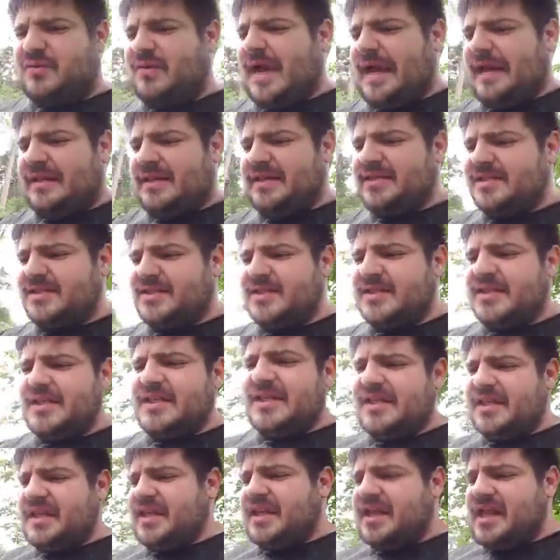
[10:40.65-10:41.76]
violence.
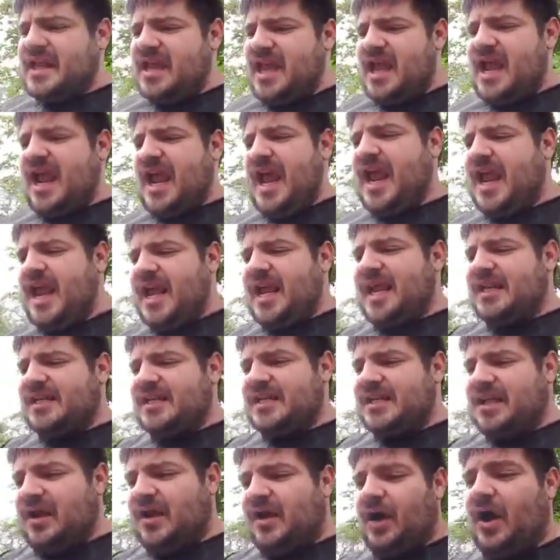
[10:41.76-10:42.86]
And,